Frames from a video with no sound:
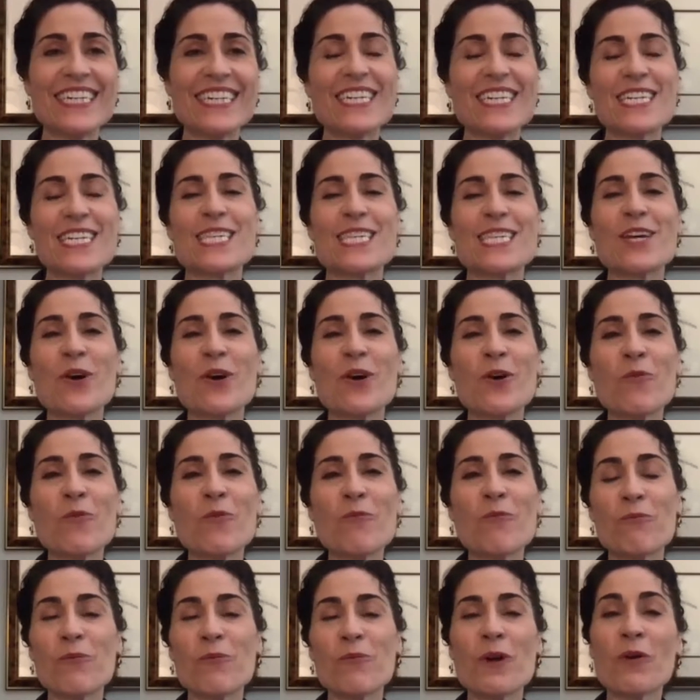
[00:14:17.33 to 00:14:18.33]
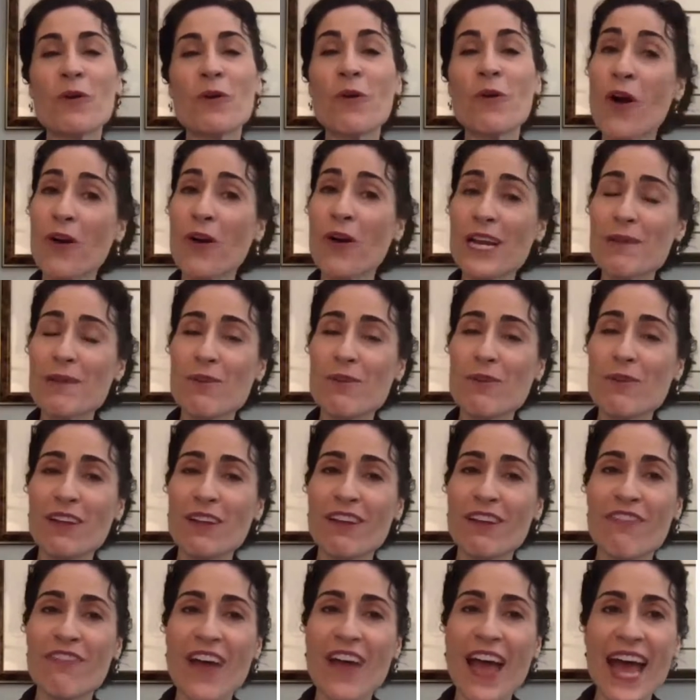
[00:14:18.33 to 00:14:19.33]
So we are already
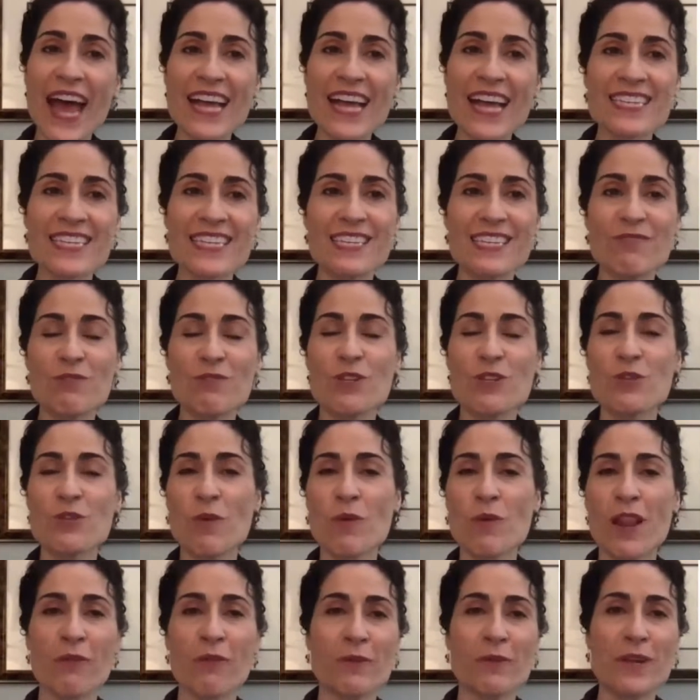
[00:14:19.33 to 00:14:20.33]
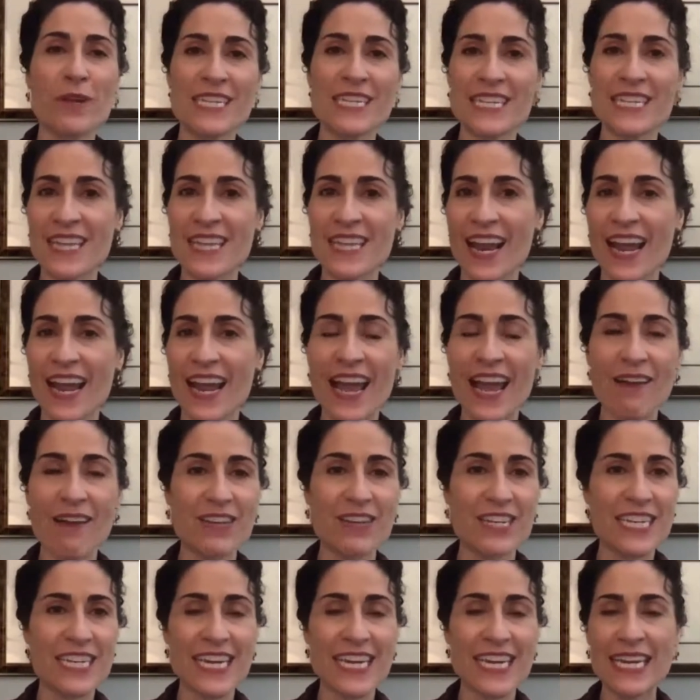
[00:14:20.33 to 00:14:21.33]
moving fast, which is one of the reasons that I have a
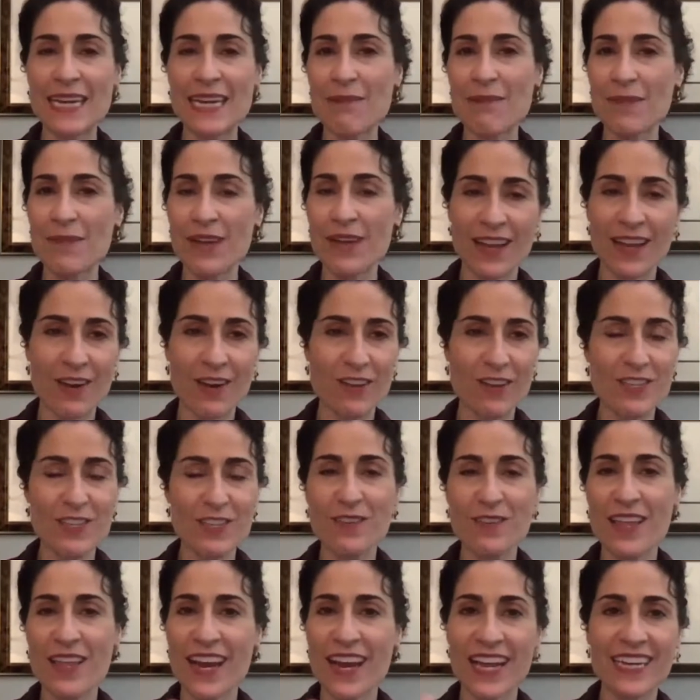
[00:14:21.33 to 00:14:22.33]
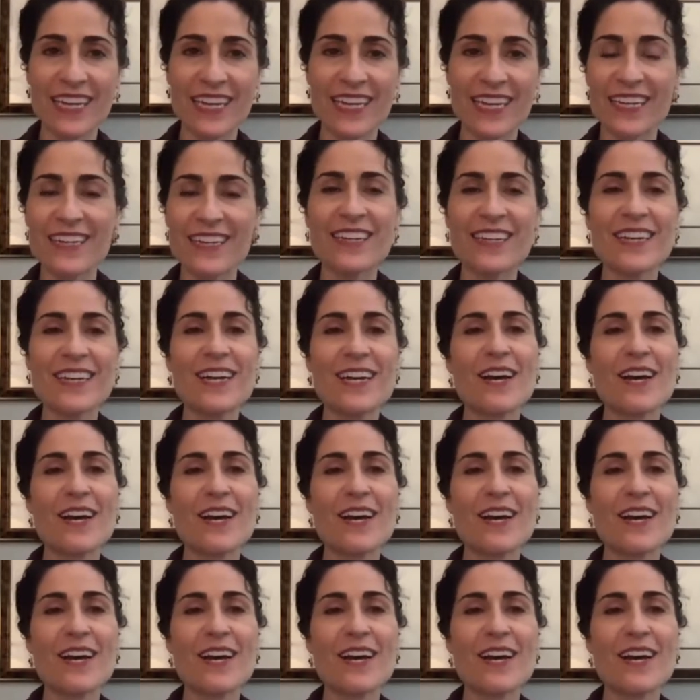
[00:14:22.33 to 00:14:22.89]
team and also that I can